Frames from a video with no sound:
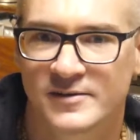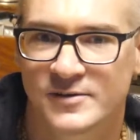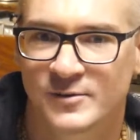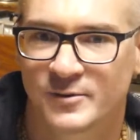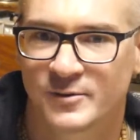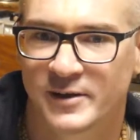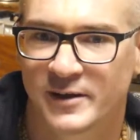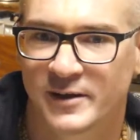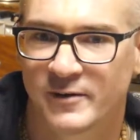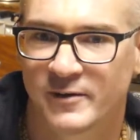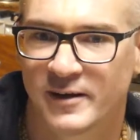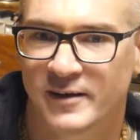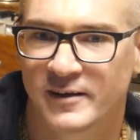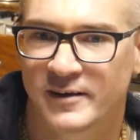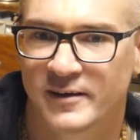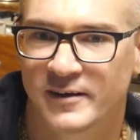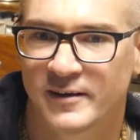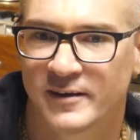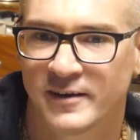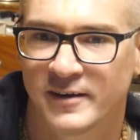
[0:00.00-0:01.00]
You have
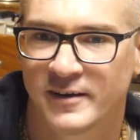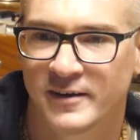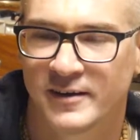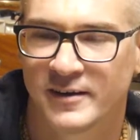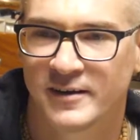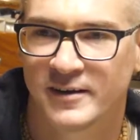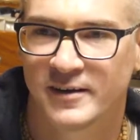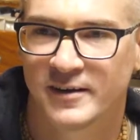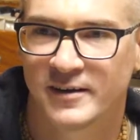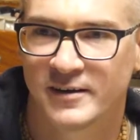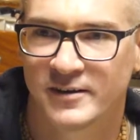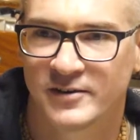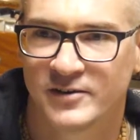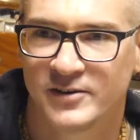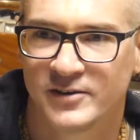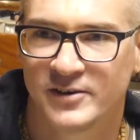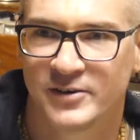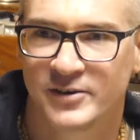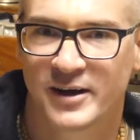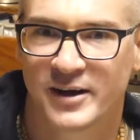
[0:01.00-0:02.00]
like
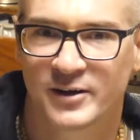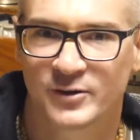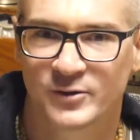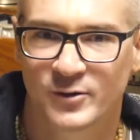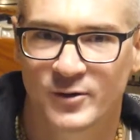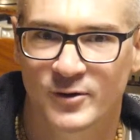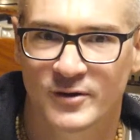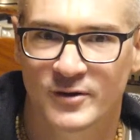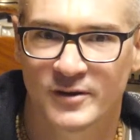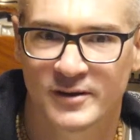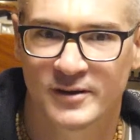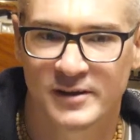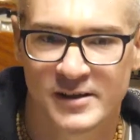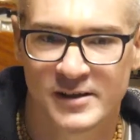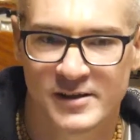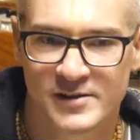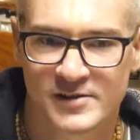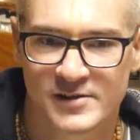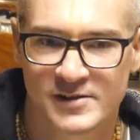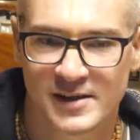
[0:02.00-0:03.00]
director,
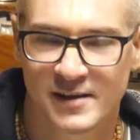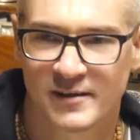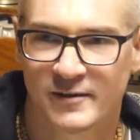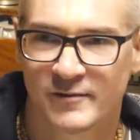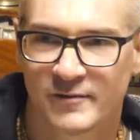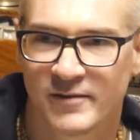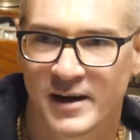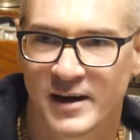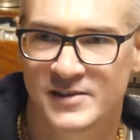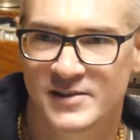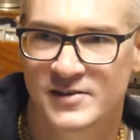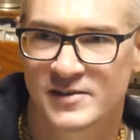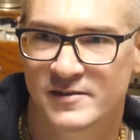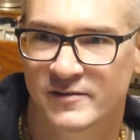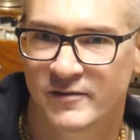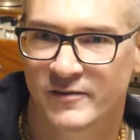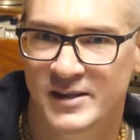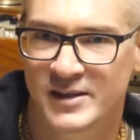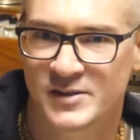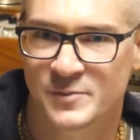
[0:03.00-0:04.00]

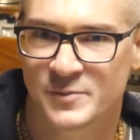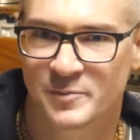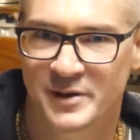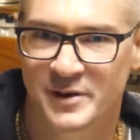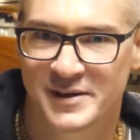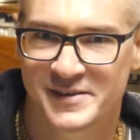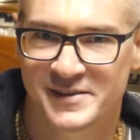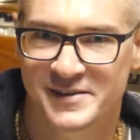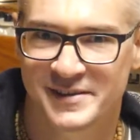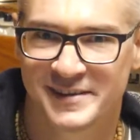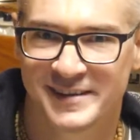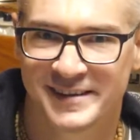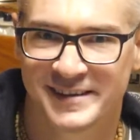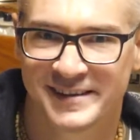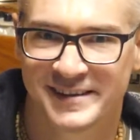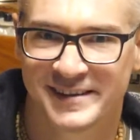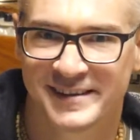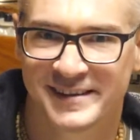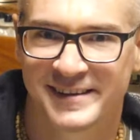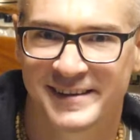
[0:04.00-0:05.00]
vice
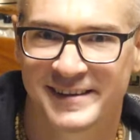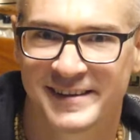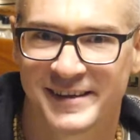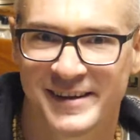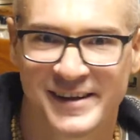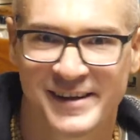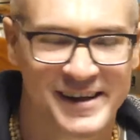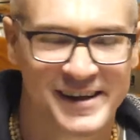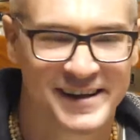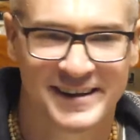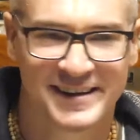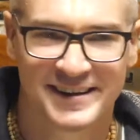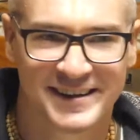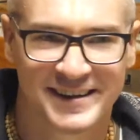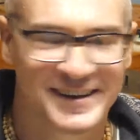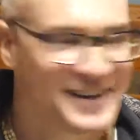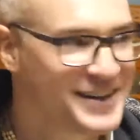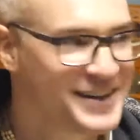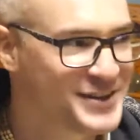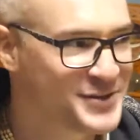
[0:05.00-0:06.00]
president, and
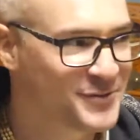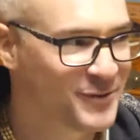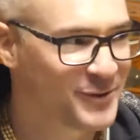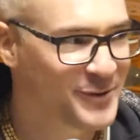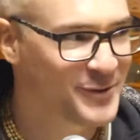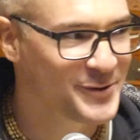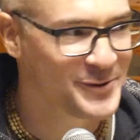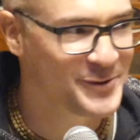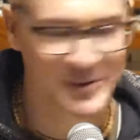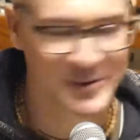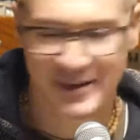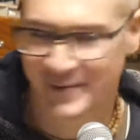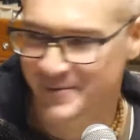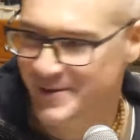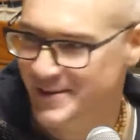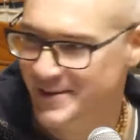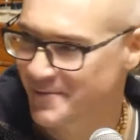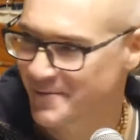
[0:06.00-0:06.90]
in each floor you have